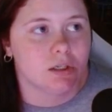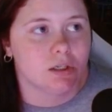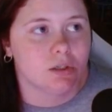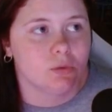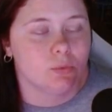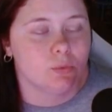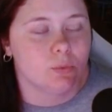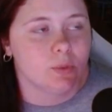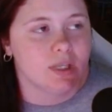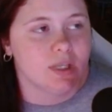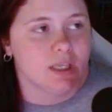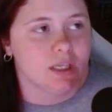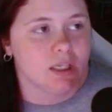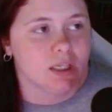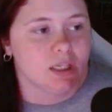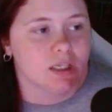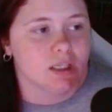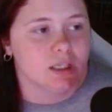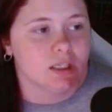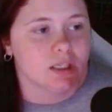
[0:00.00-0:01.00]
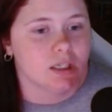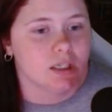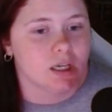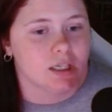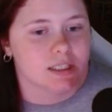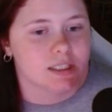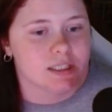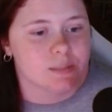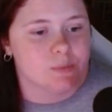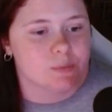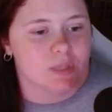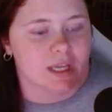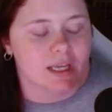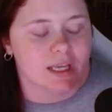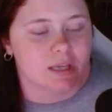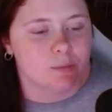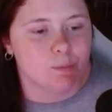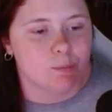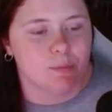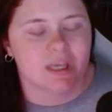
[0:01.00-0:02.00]
we got some
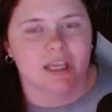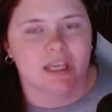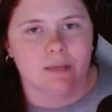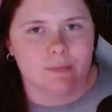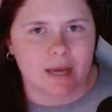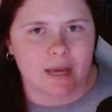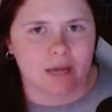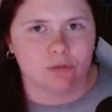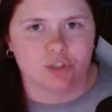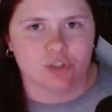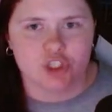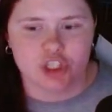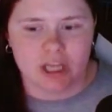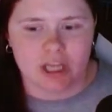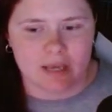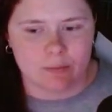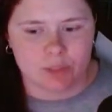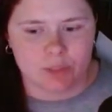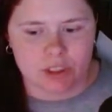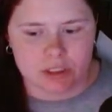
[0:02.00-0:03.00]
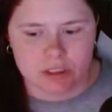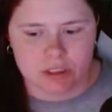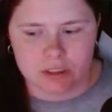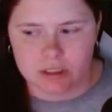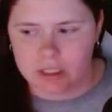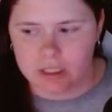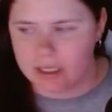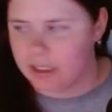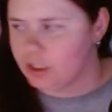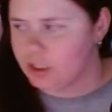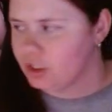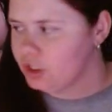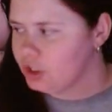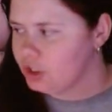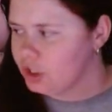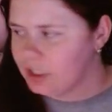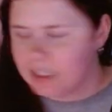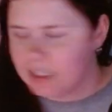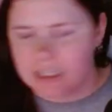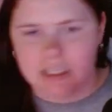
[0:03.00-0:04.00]
like Mickey Mouse shaped like
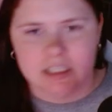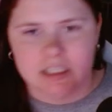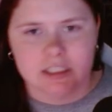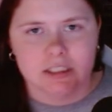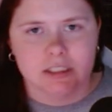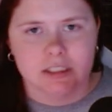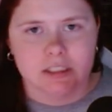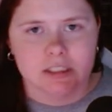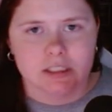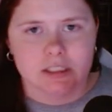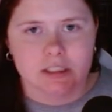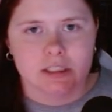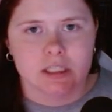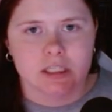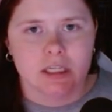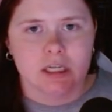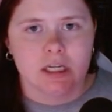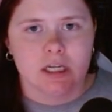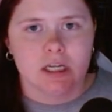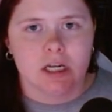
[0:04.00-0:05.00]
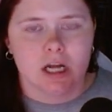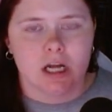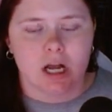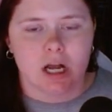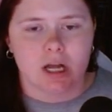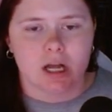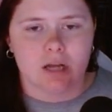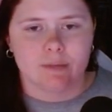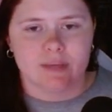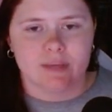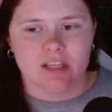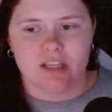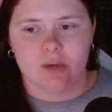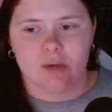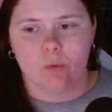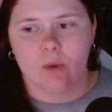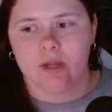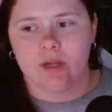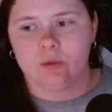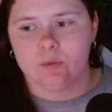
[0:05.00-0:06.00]
cookies. I
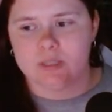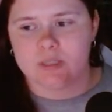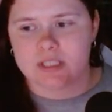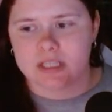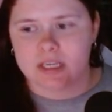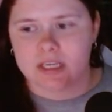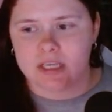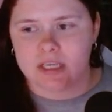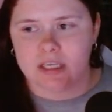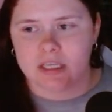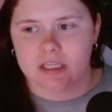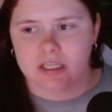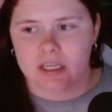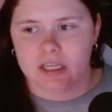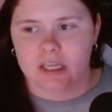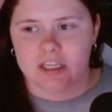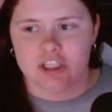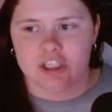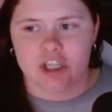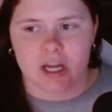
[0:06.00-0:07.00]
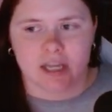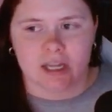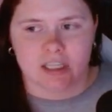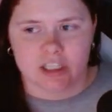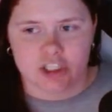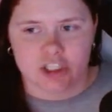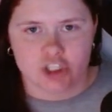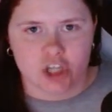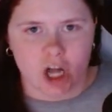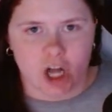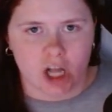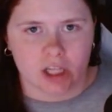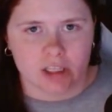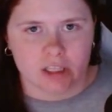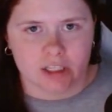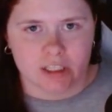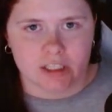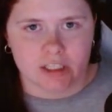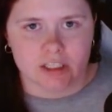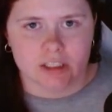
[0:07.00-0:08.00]
think one was like a giant
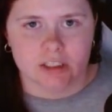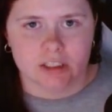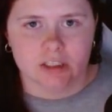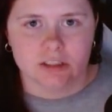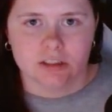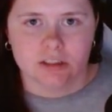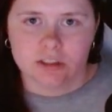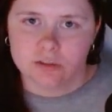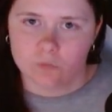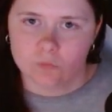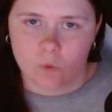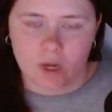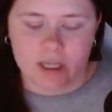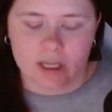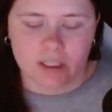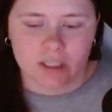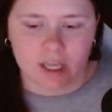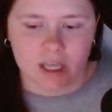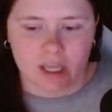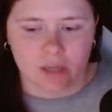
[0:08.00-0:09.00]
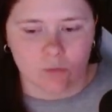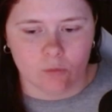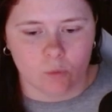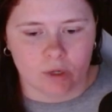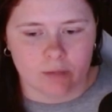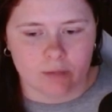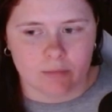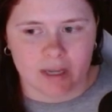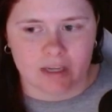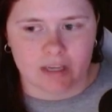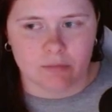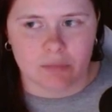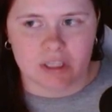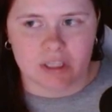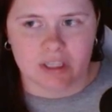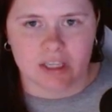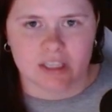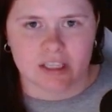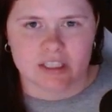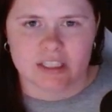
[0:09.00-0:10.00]
chocolate one, and one might have
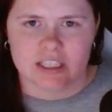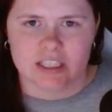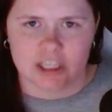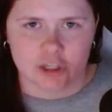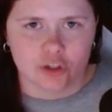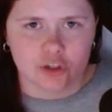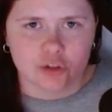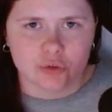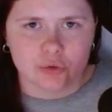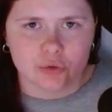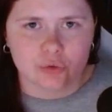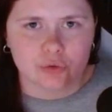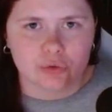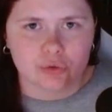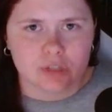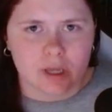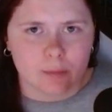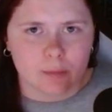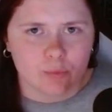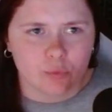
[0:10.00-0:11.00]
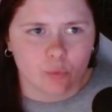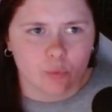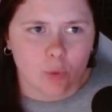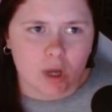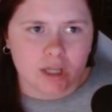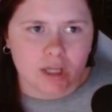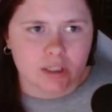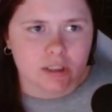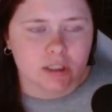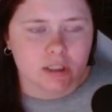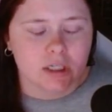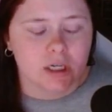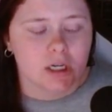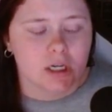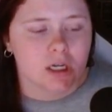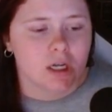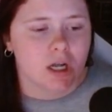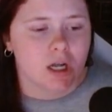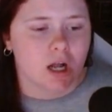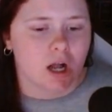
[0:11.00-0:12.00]
been like a snickerdoodle type one.
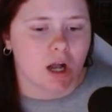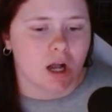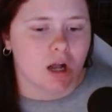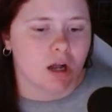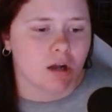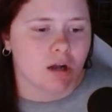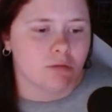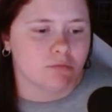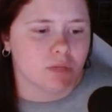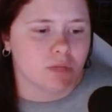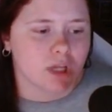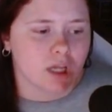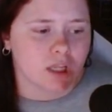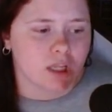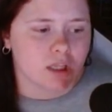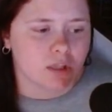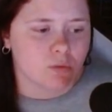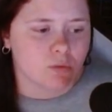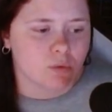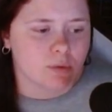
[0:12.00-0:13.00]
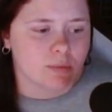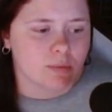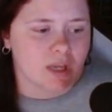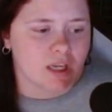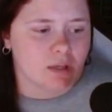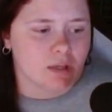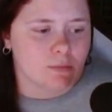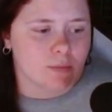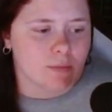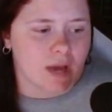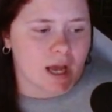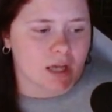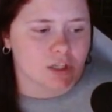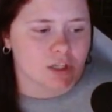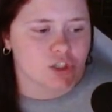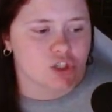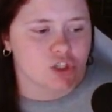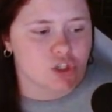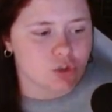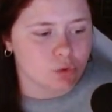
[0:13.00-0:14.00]
And then we made it
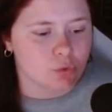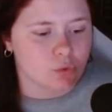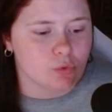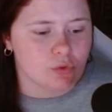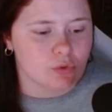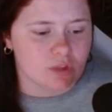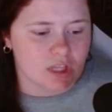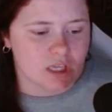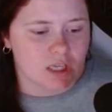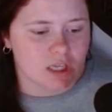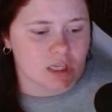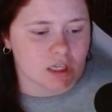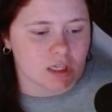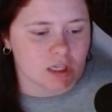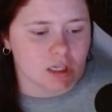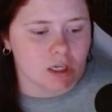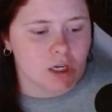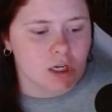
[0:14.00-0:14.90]
back to the